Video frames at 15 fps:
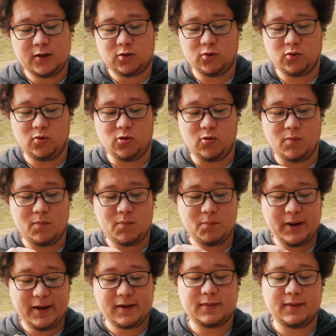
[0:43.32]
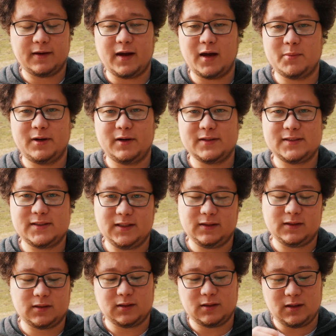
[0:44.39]
to make the camera
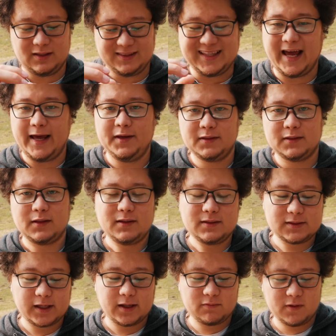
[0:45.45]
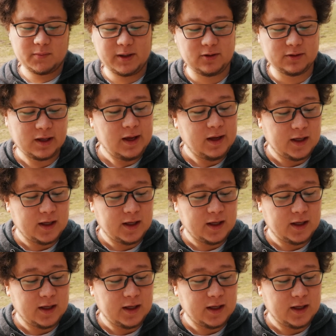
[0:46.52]
sit tight inside of the mount.